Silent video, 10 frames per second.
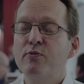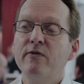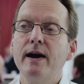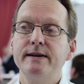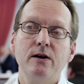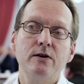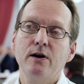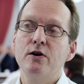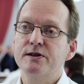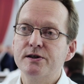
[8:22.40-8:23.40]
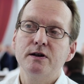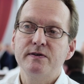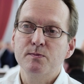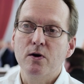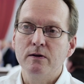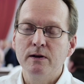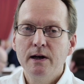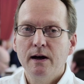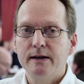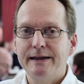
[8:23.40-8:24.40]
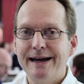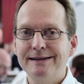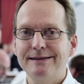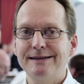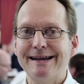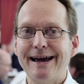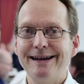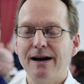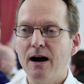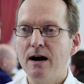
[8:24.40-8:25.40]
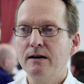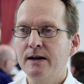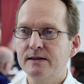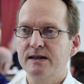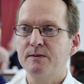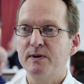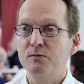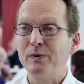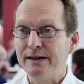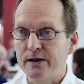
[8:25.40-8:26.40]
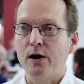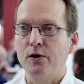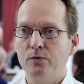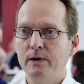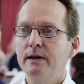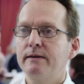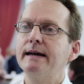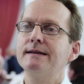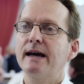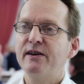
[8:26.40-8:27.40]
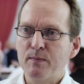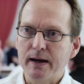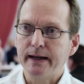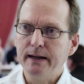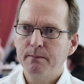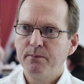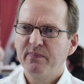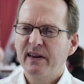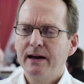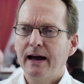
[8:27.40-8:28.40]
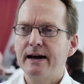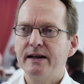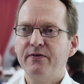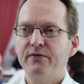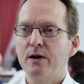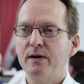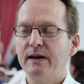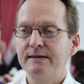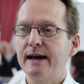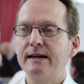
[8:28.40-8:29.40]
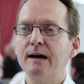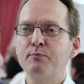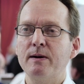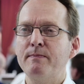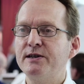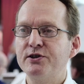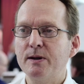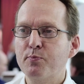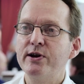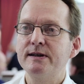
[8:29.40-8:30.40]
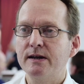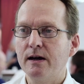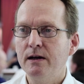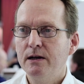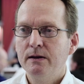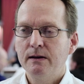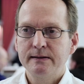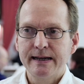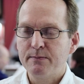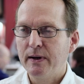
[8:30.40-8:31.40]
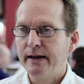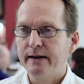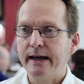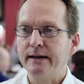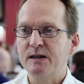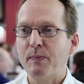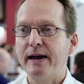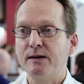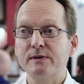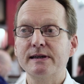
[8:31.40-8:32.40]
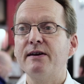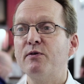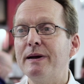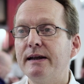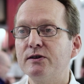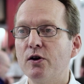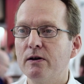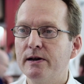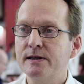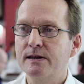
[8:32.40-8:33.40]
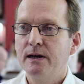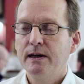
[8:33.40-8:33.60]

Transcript: provide it on a, on a service model. At the end of the day, our customers, we know they save money. And if, you know, saying I mentioned a printer, 10 million ink spend will save a million dollars.